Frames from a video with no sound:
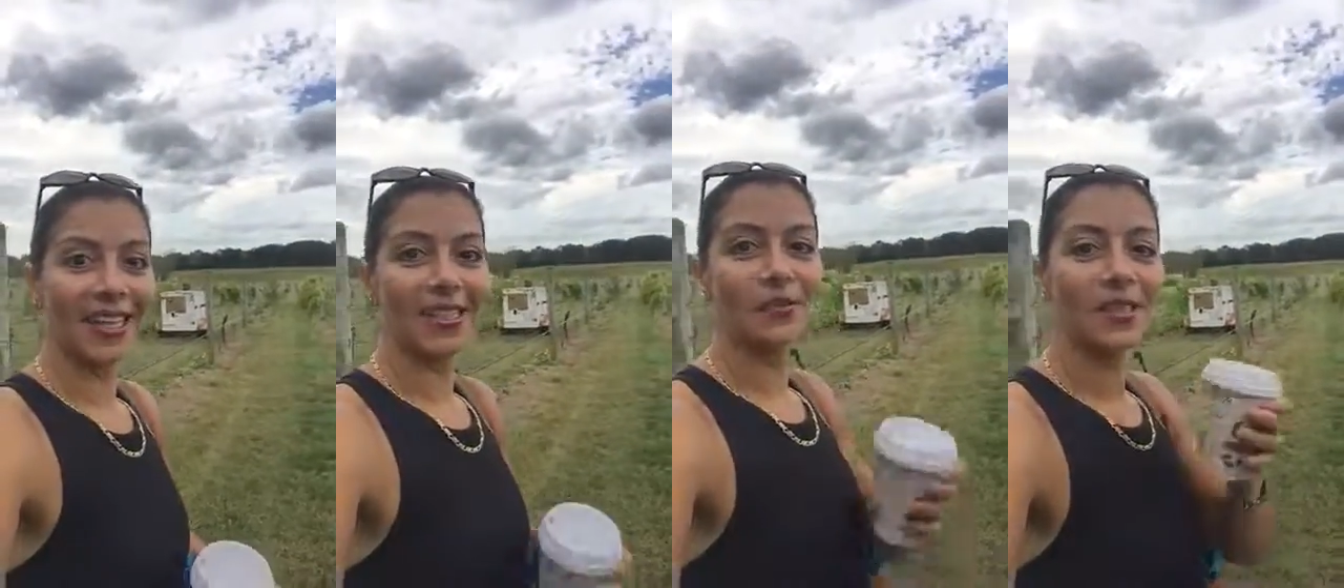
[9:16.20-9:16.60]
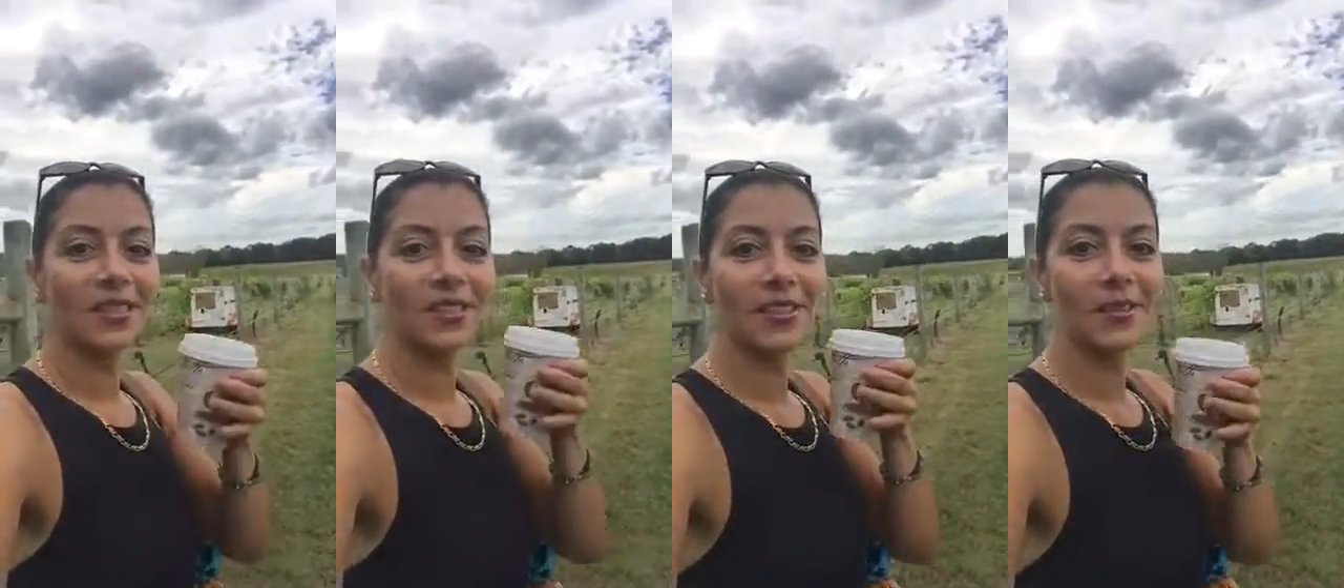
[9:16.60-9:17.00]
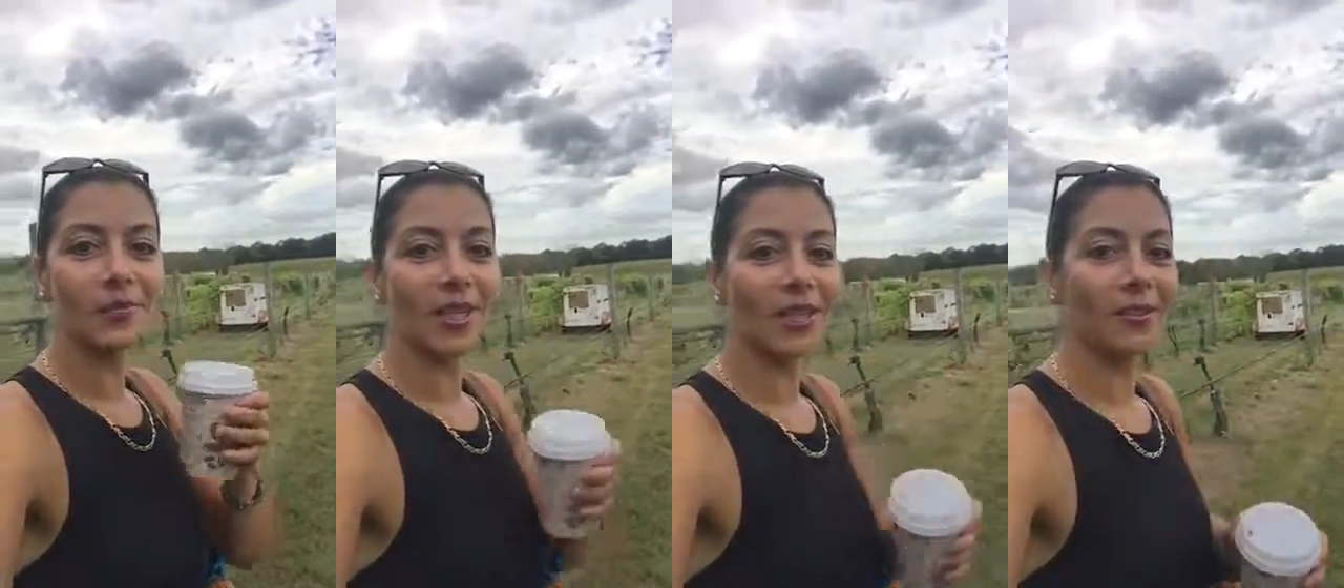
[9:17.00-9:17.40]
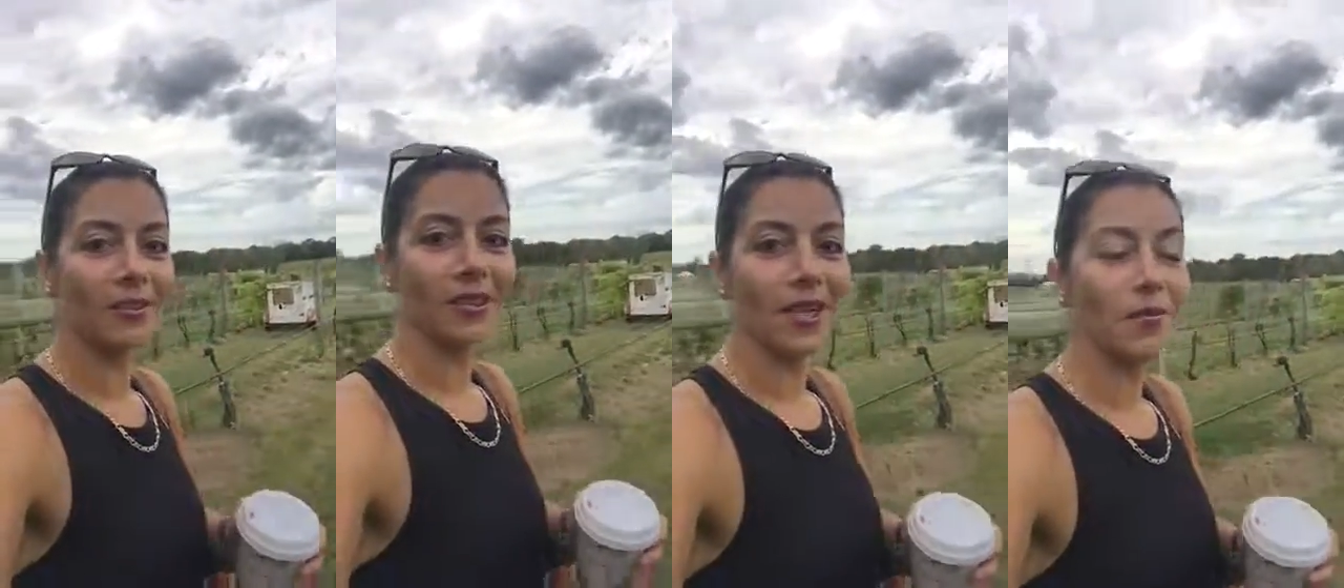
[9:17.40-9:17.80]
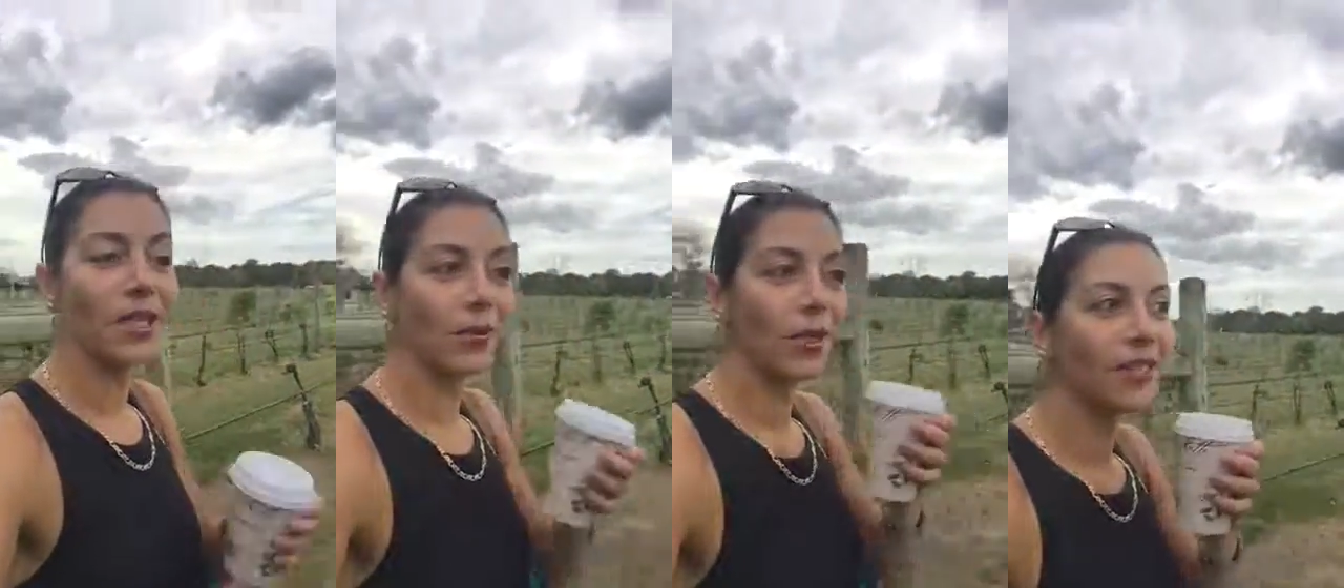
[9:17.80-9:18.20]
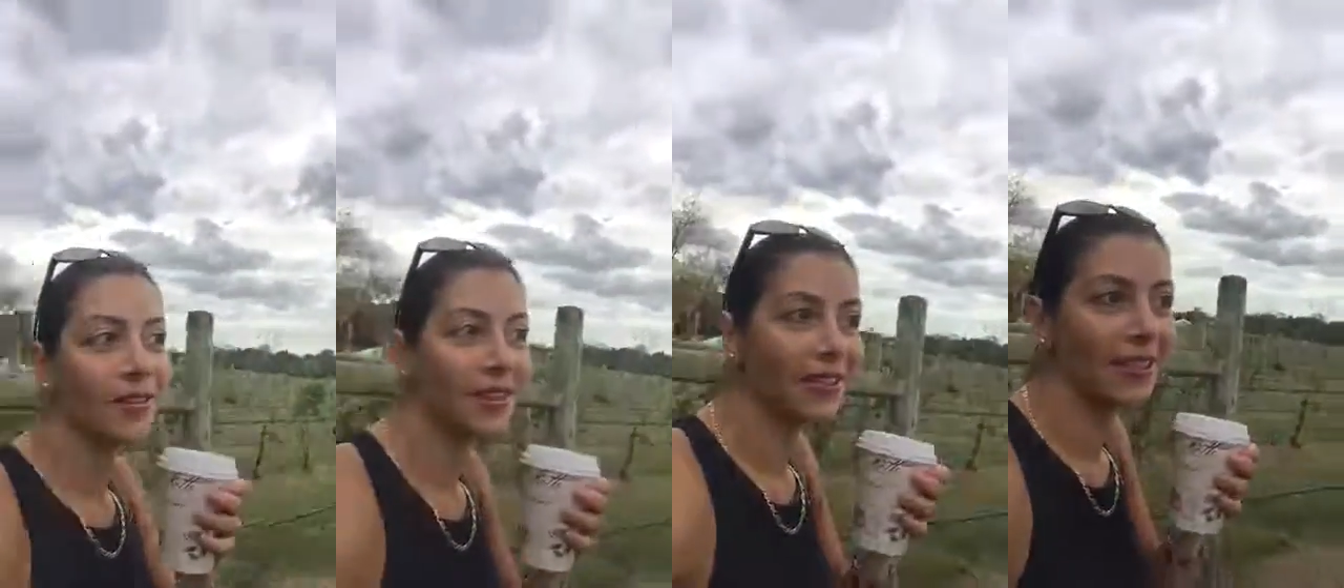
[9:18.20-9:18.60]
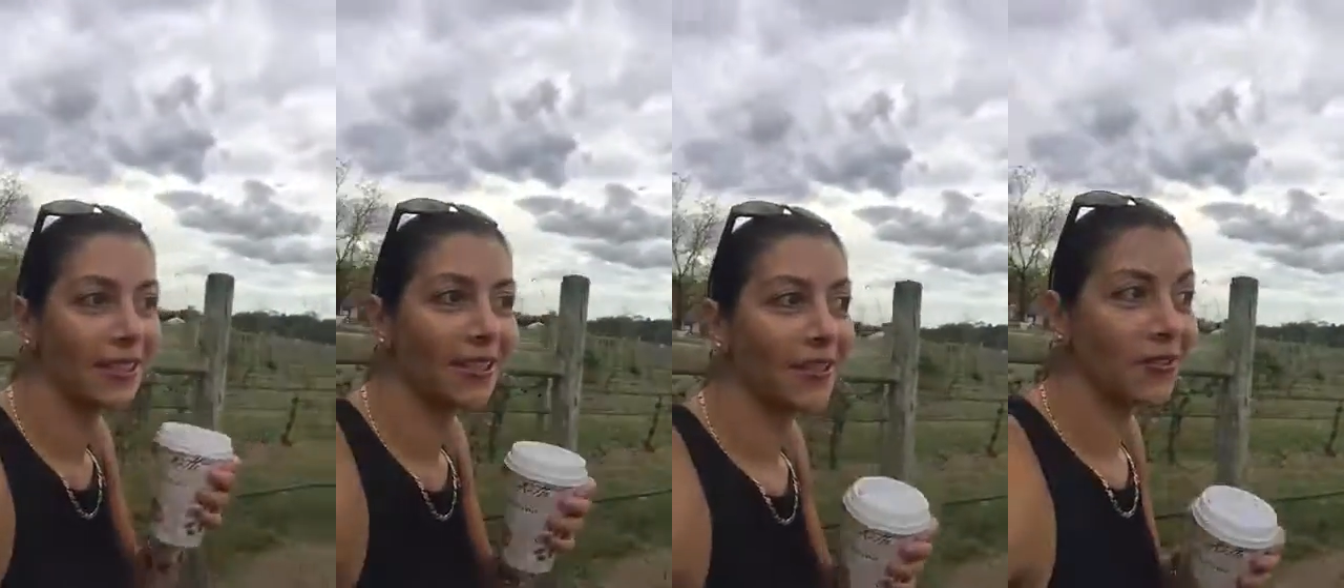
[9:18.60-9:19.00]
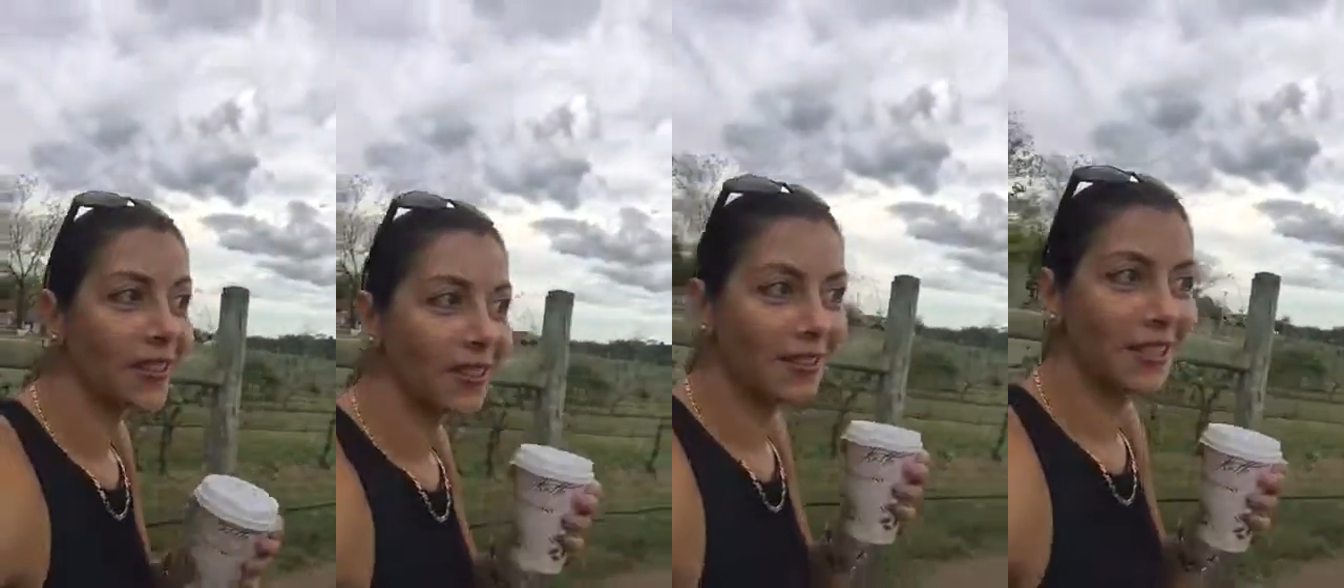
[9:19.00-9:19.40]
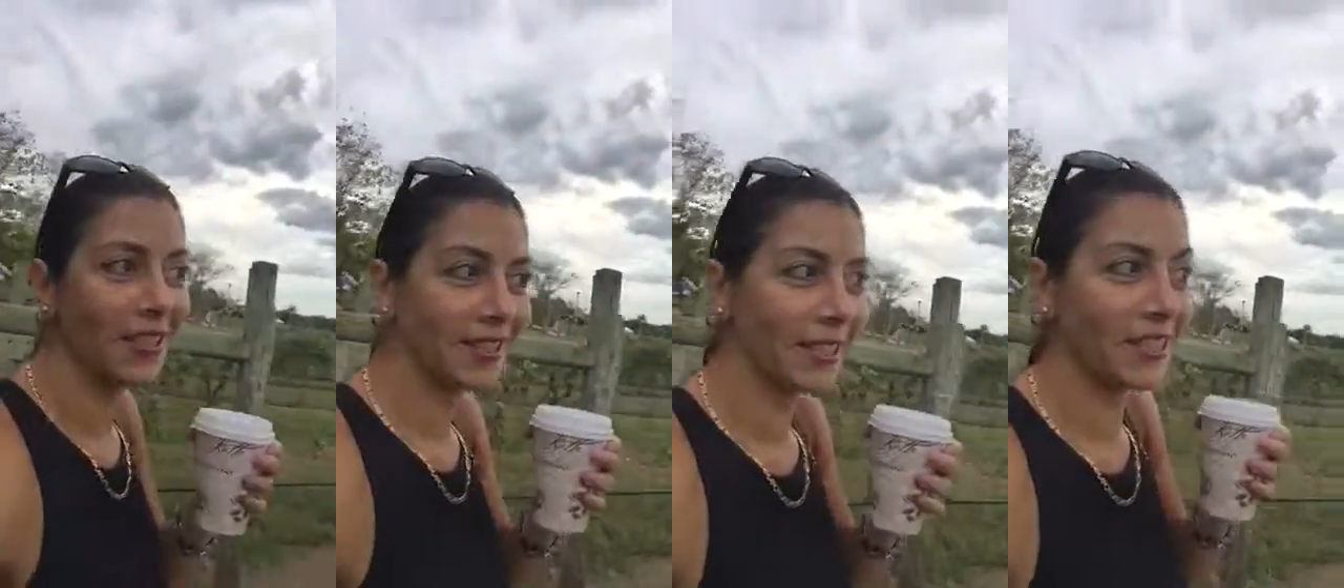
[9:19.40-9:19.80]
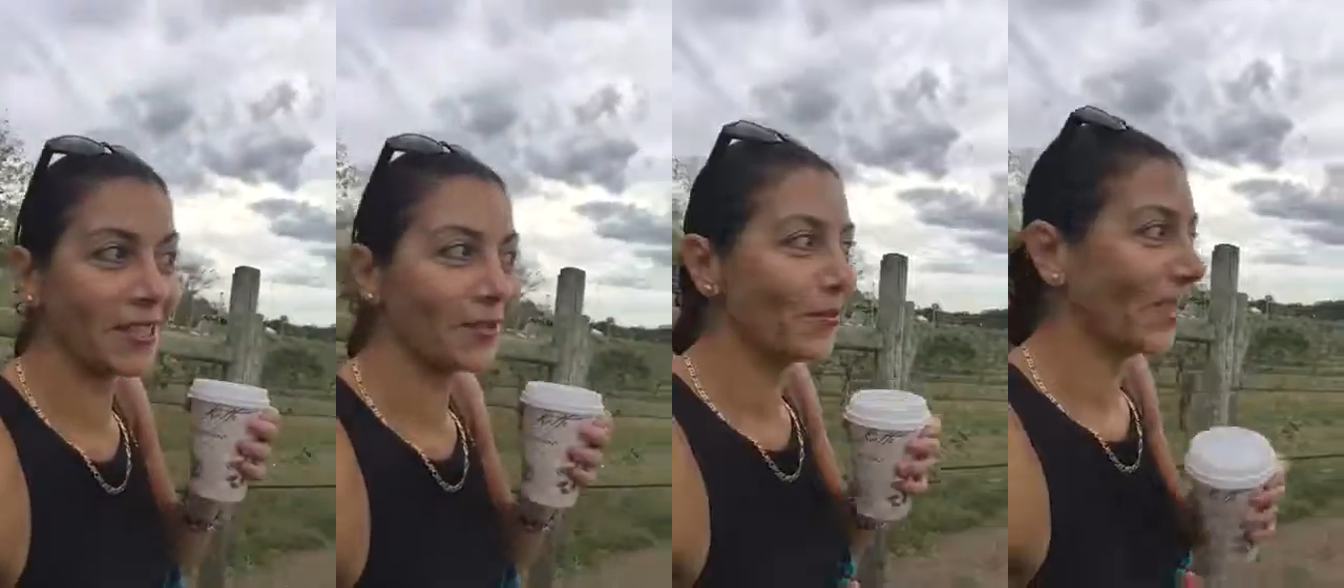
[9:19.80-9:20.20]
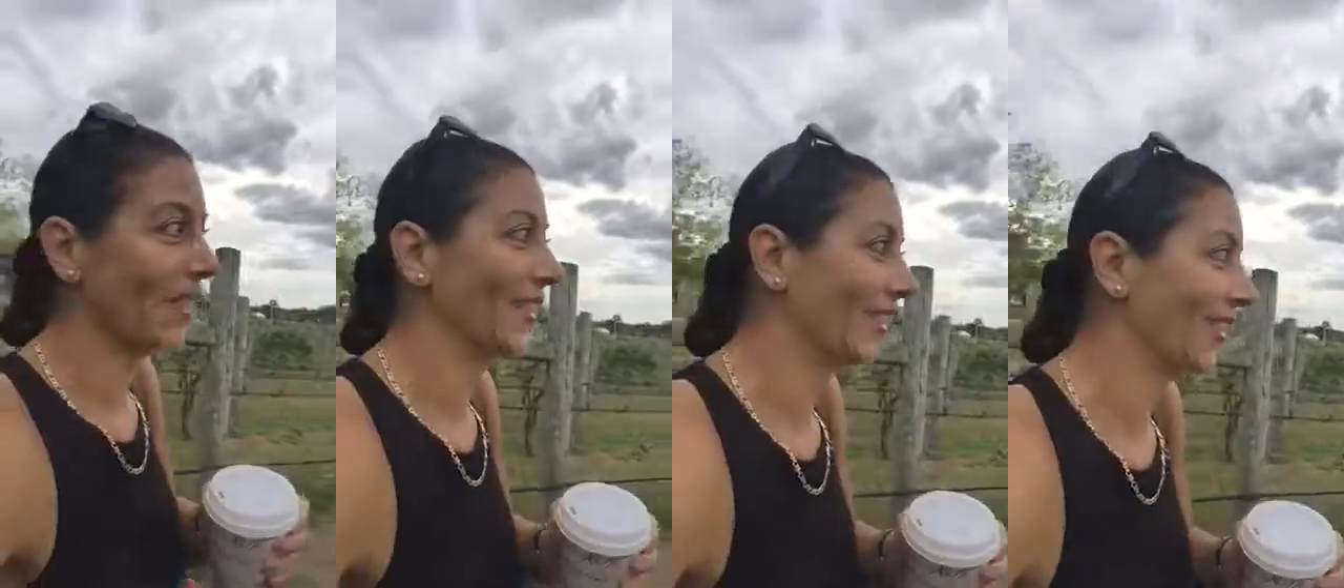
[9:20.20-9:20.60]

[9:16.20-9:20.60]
And I'm still drinking my coffee. I'm in a winery drinking coffee. This is me.